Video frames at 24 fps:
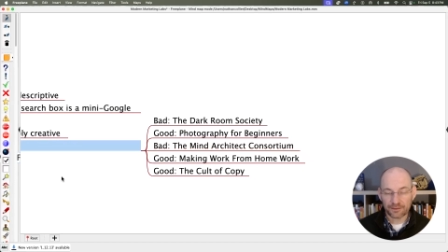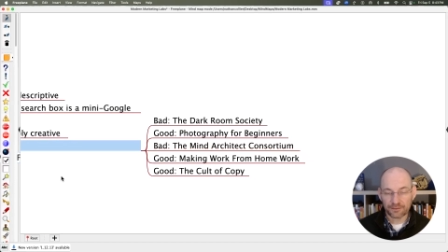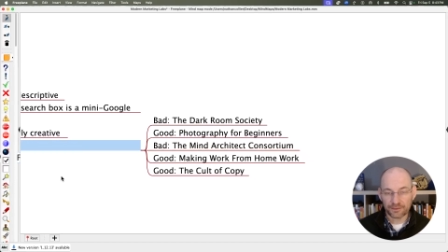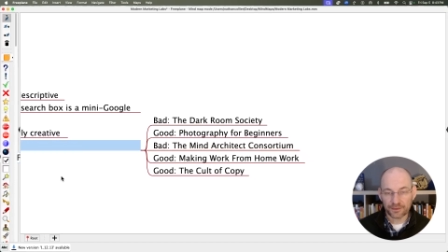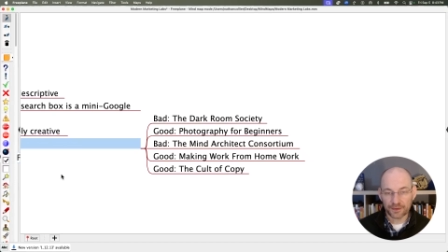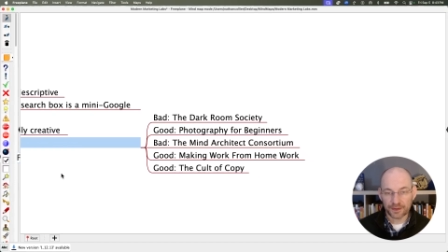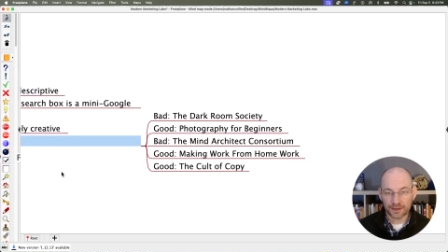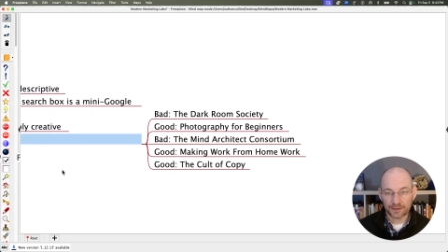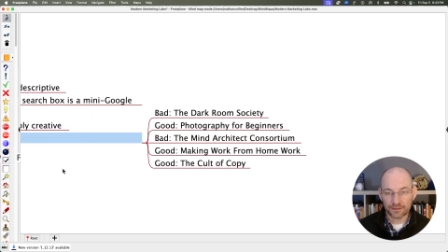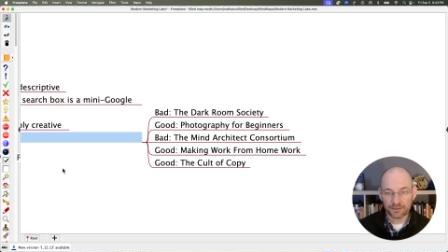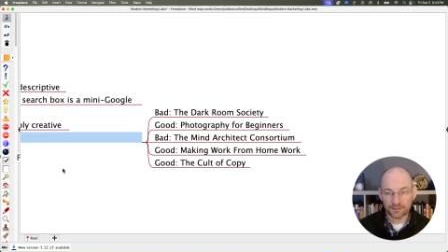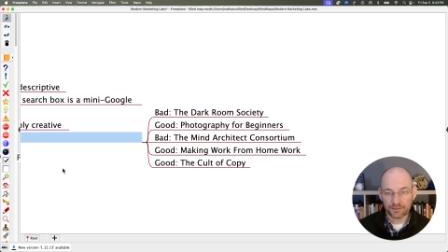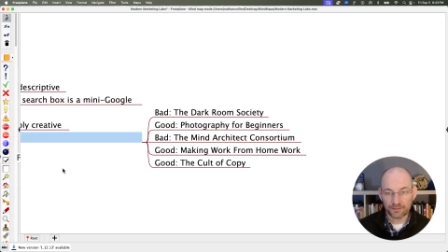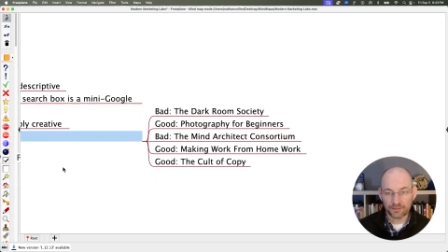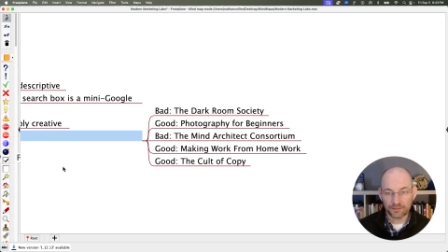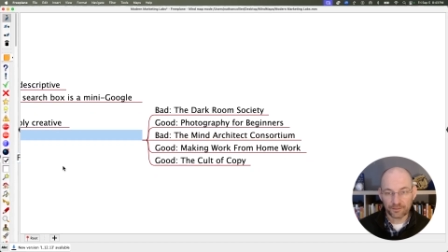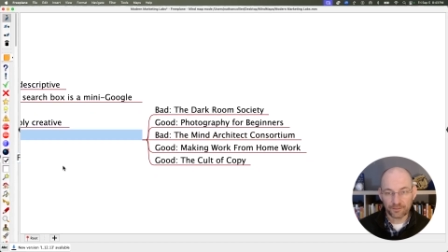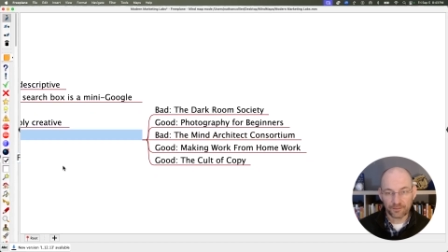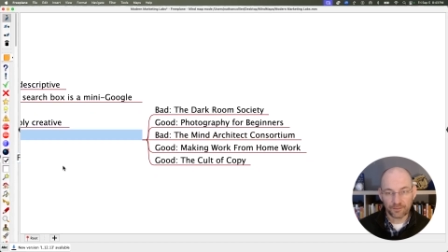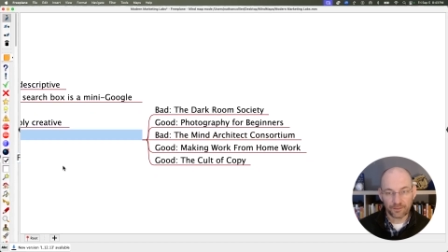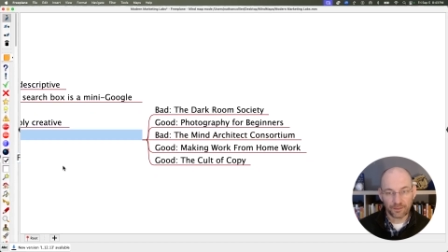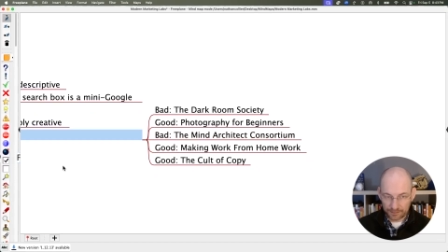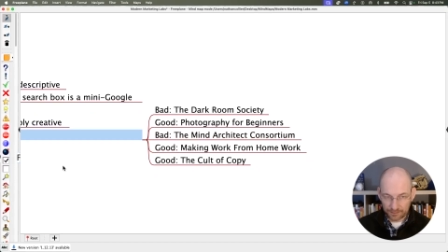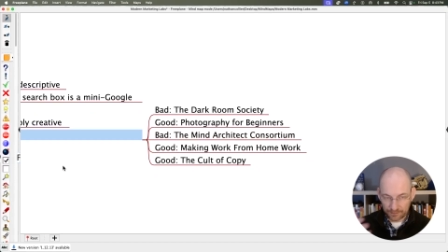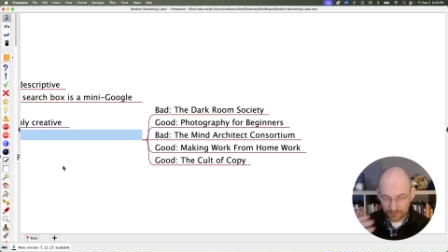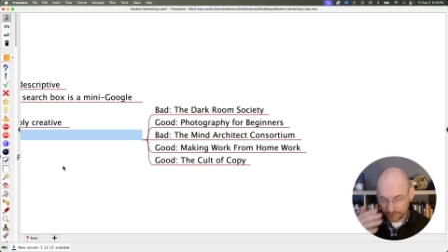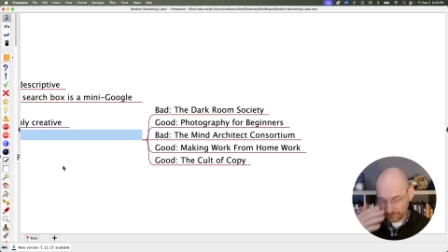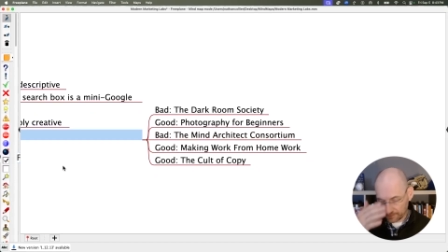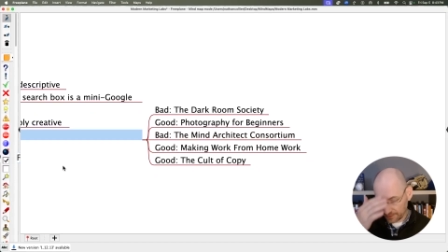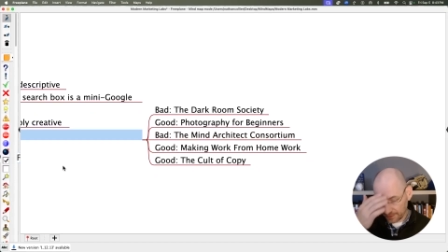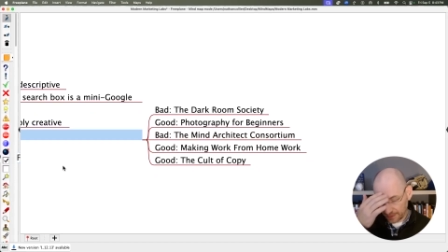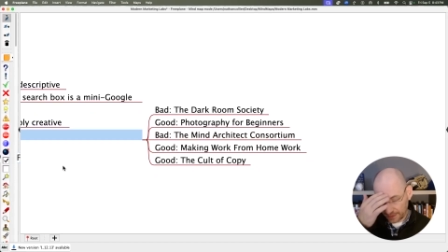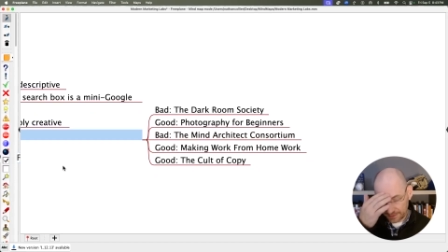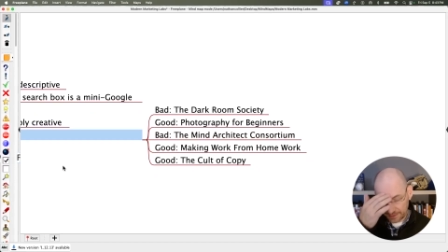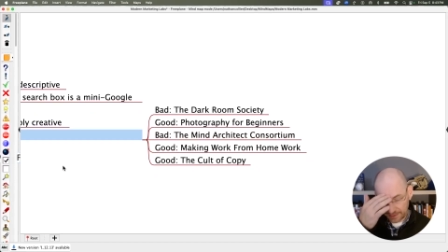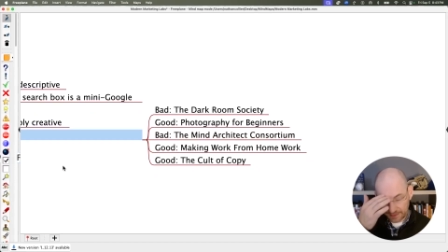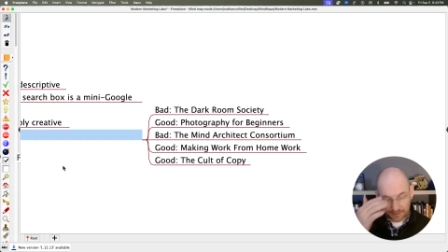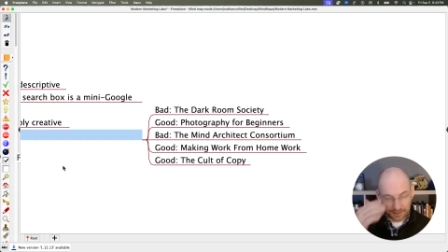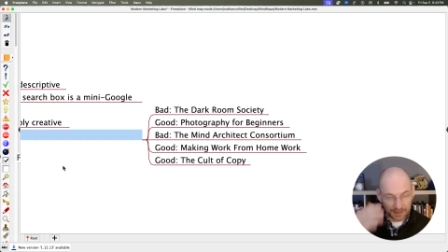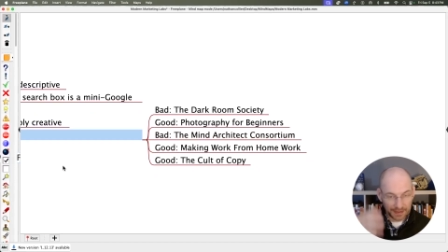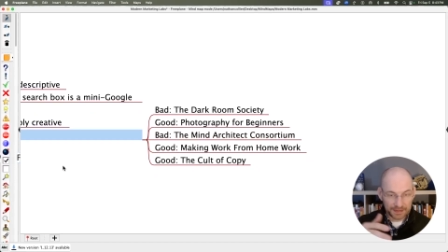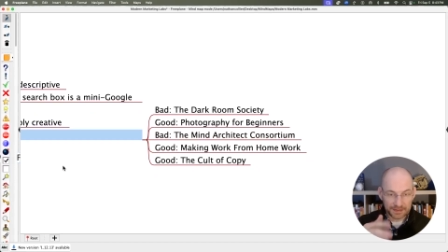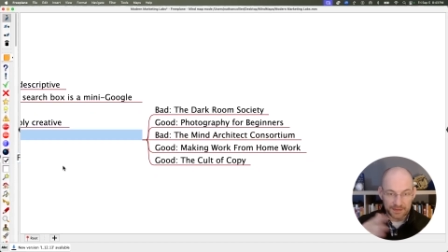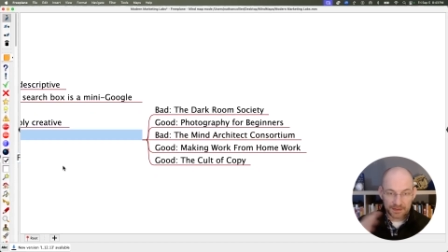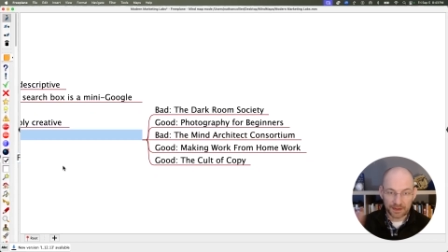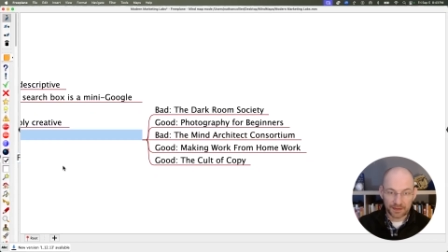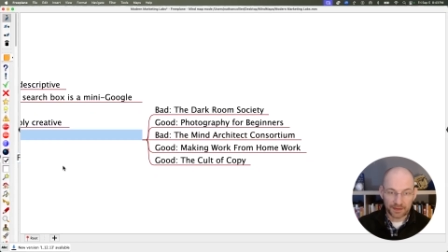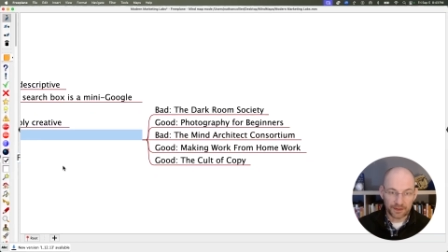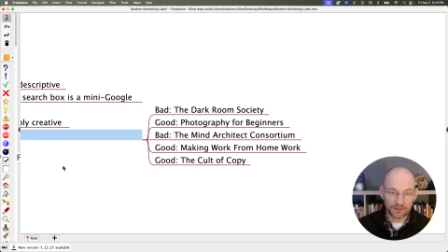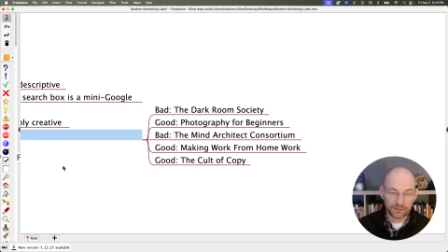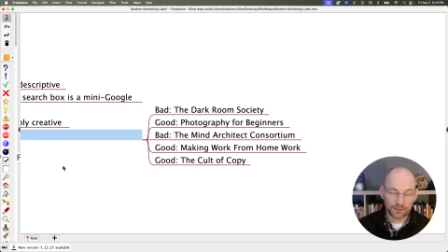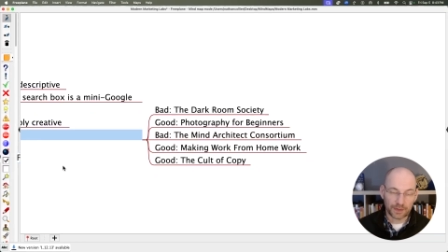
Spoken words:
from, I did a lesson on this